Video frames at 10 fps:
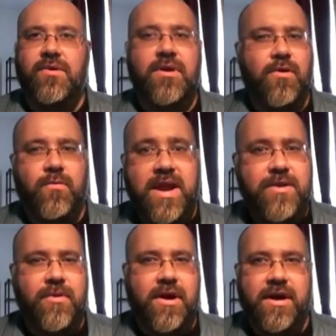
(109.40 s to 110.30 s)
Or are
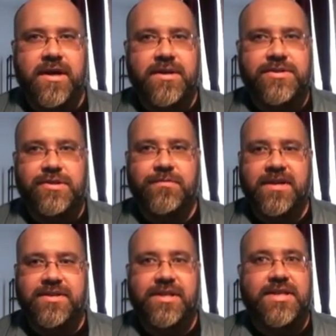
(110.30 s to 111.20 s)
we wrong in
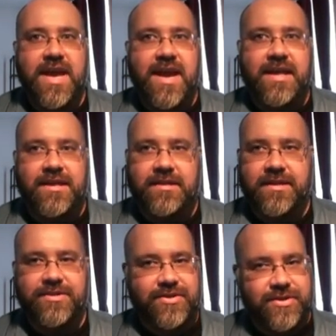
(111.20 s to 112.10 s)
assuming today that
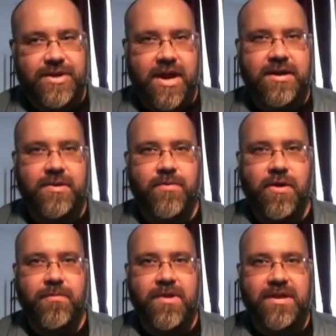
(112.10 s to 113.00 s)
this is not an
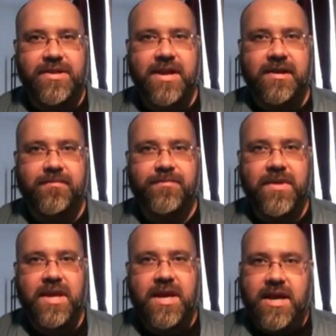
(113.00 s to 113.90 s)
appropriate thing?
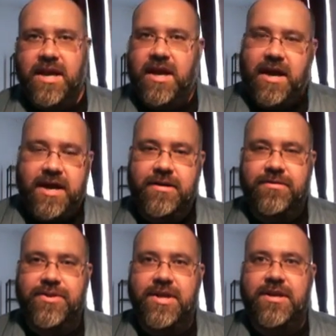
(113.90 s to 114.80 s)
I
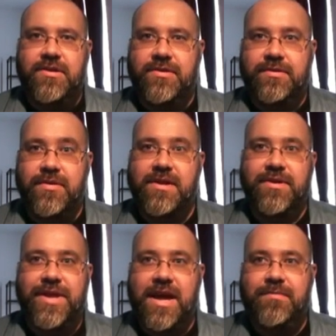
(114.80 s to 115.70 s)
don't think you'd agree
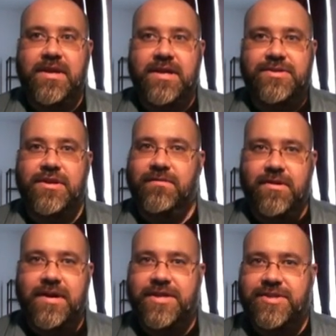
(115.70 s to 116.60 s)
with that because you've
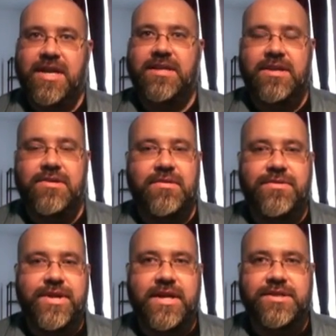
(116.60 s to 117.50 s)
already said that you
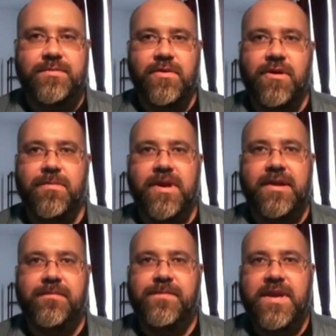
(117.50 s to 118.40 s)
don't think it's
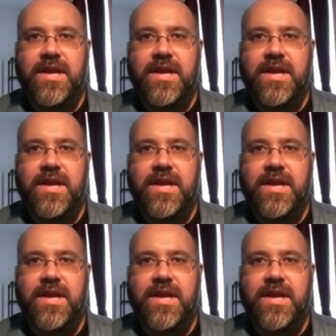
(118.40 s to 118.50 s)
appropriate.